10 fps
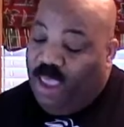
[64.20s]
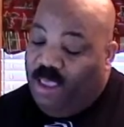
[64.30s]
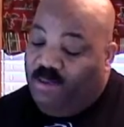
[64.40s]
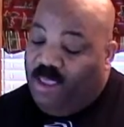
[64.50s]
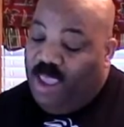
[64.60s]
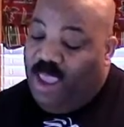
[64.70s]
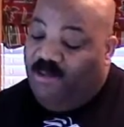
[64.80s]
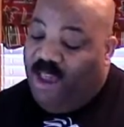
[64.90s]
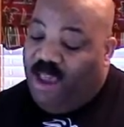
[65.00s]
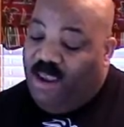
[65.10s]
It's the
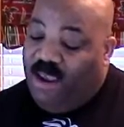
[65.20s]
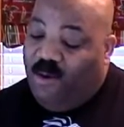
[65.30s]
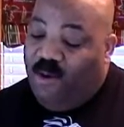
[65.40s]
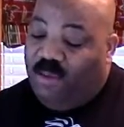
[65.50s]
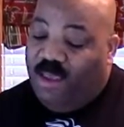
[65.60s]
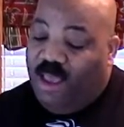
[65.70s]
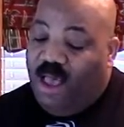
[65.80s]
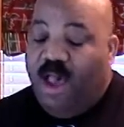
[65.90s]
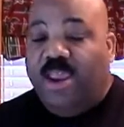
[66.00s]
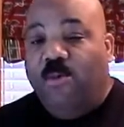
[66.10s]
John Henry's
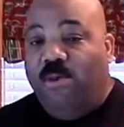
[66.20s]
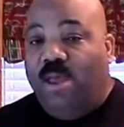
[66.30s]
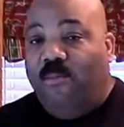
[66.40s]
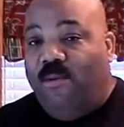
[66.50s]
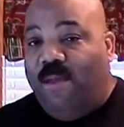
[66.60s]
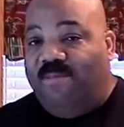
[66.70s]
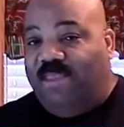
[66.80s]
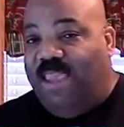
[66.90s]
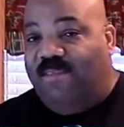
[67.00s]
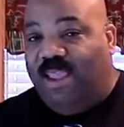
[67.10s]
honey rib rub
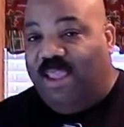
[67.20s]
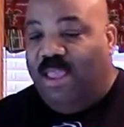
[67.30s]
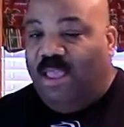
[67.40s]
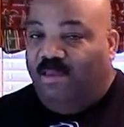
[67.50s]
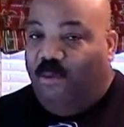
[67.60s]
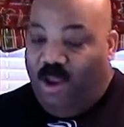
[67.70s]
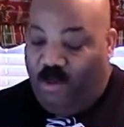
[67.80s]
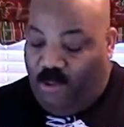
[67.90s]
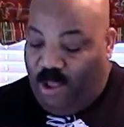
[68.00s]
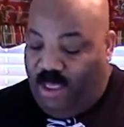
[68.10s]
seasoning. So we're
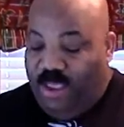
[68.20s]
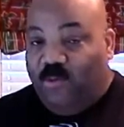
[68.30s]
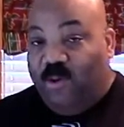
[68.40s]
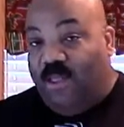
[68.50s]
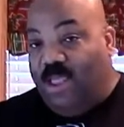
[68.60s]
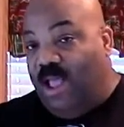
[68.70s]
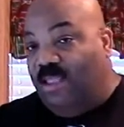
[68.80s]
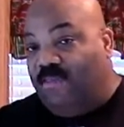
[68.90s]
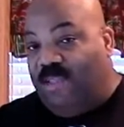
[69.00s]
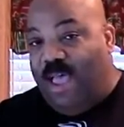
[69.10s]
gonna put this one on the
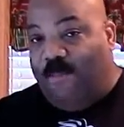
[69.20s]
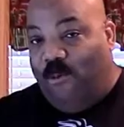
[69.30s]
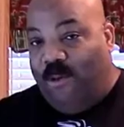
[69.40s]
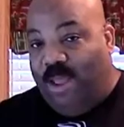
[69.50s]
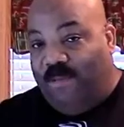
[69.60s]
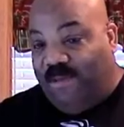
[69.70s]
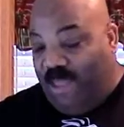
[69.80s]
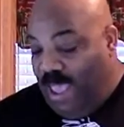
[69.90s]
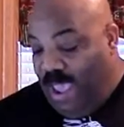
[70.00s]
other slab of ribs.